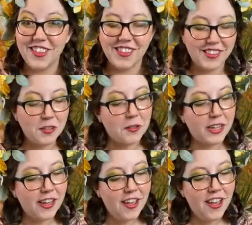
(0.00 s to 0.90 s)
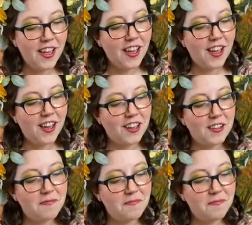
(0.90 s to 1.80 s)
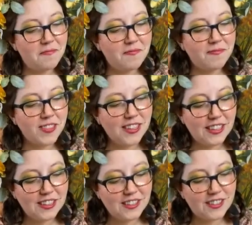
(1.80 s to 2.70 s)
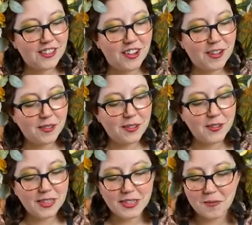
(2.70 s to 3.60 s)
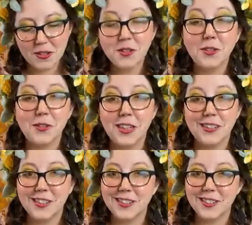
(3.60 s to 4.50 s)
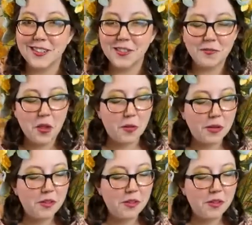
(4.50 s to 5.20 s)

this story. So I was doing demonstrations, wheel